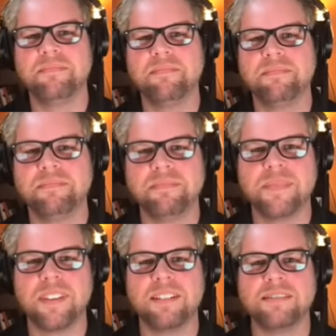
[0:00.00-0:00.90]

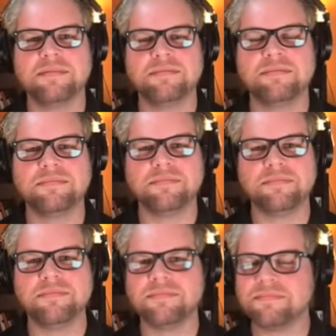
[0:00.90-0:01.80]

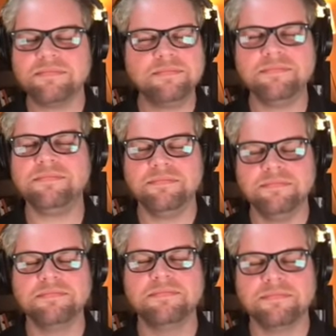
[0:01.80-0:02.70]

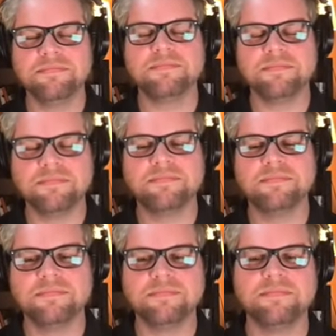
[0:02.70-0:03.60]

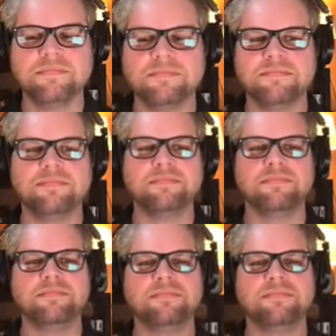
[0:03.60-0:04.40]
(silent)